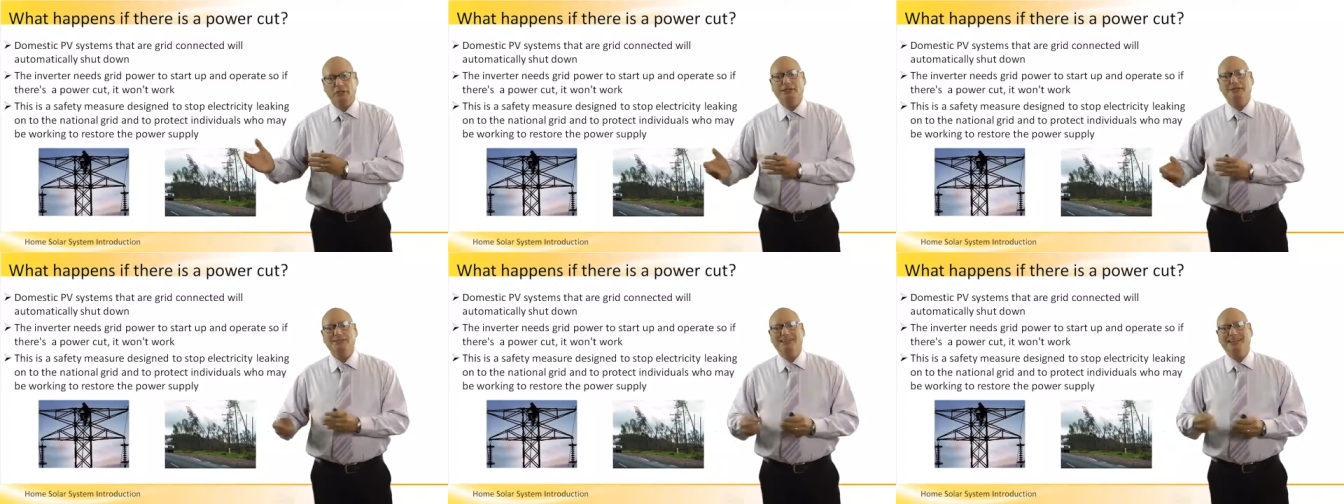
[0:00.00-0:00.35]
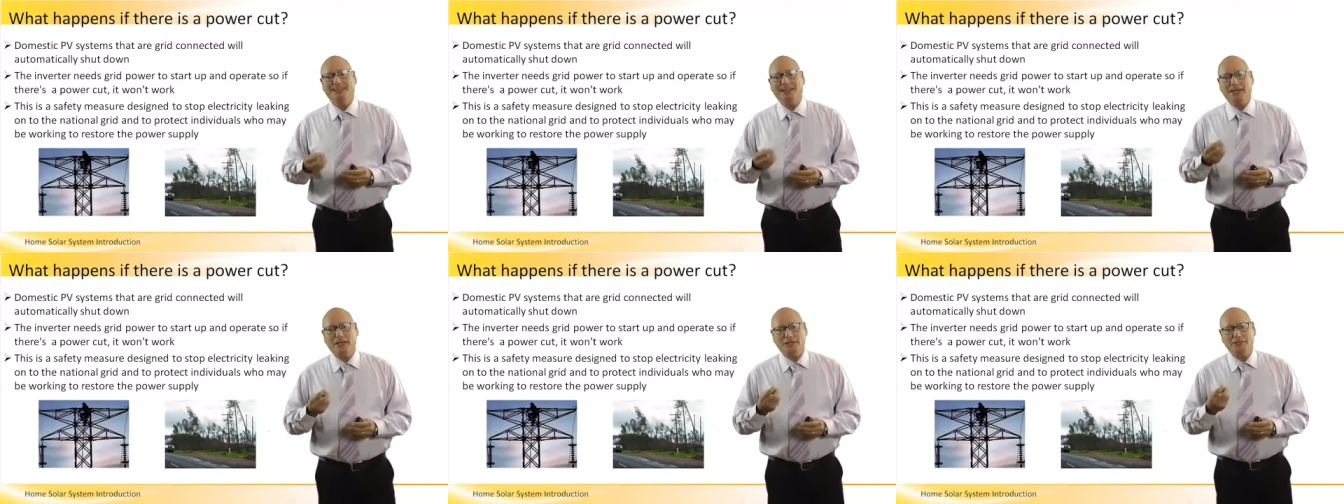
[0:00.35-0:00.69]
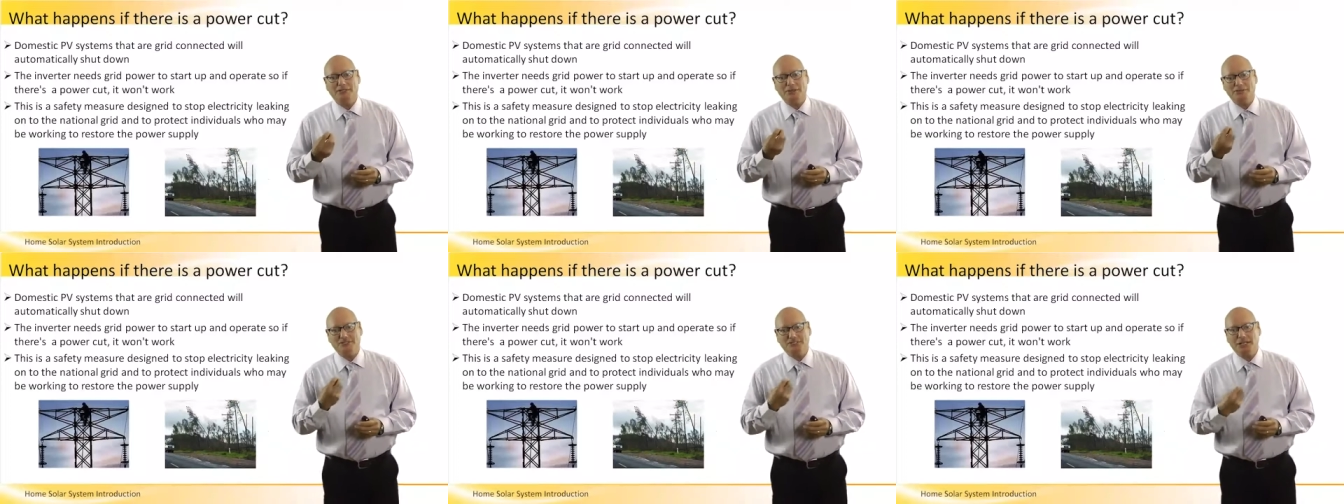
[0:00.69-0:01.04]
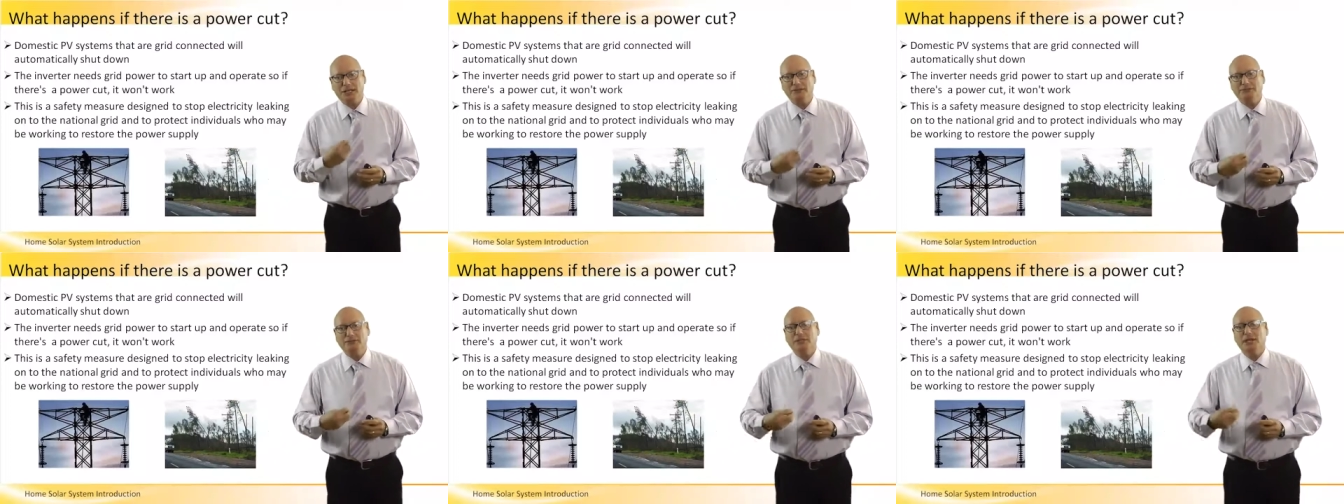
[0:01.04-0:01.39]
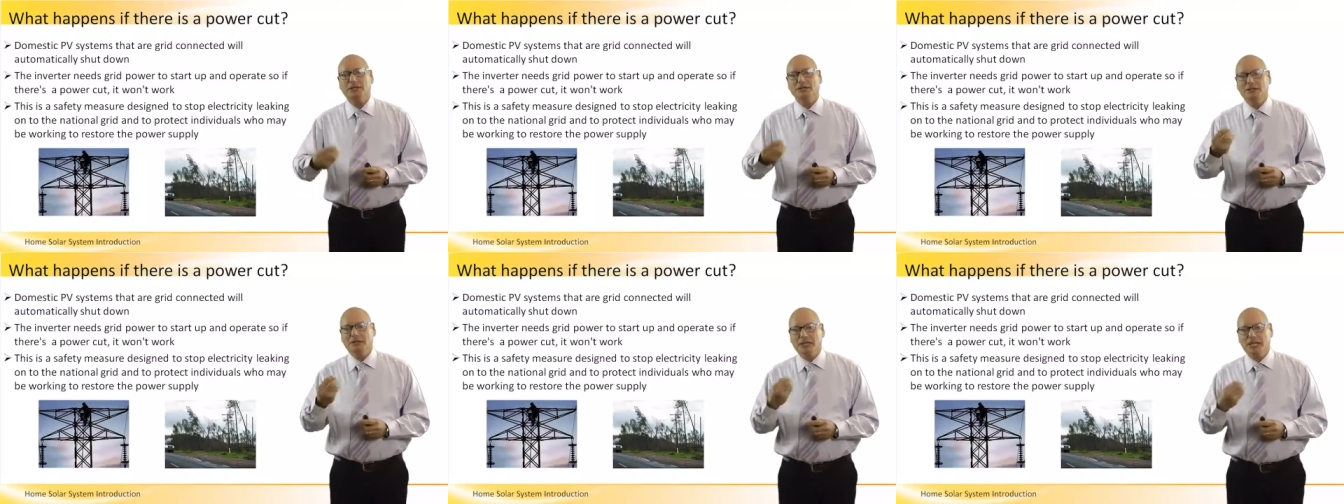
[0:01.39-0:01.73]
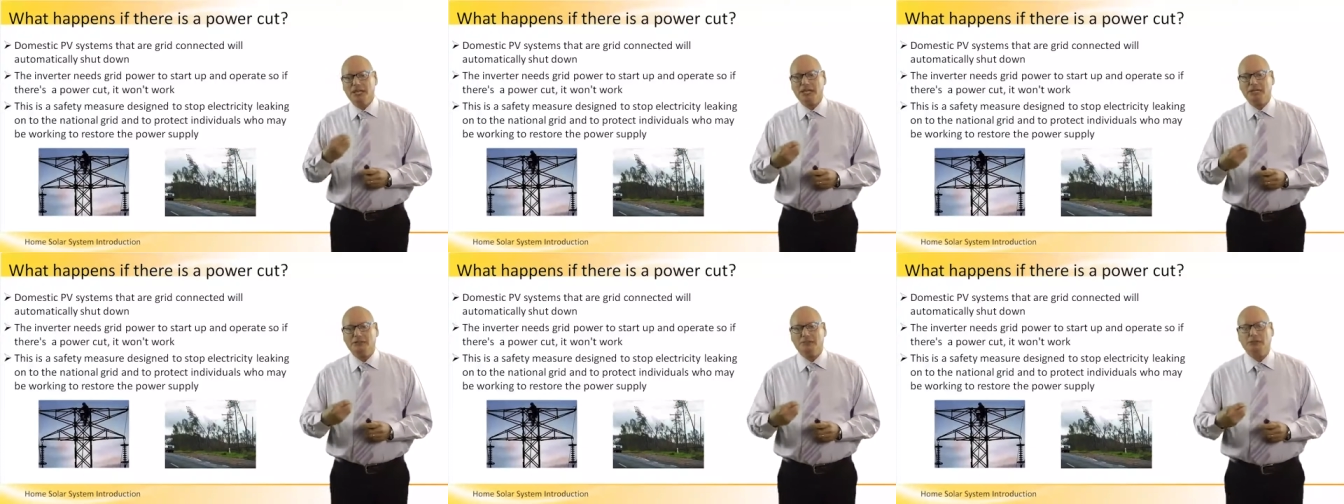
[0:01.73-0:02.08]
they themselves
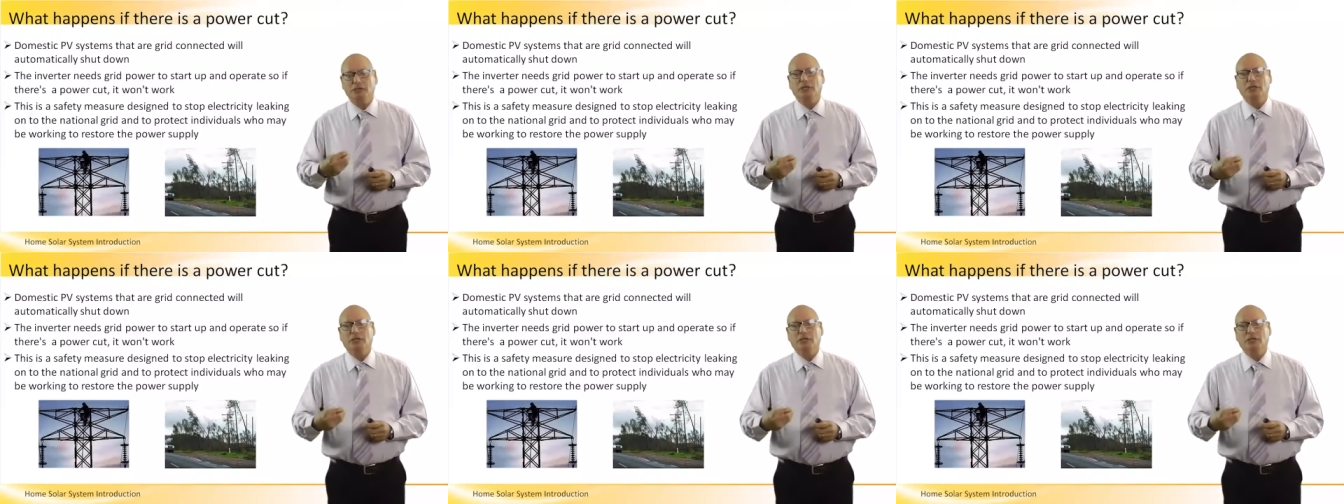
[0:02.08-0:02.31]
need,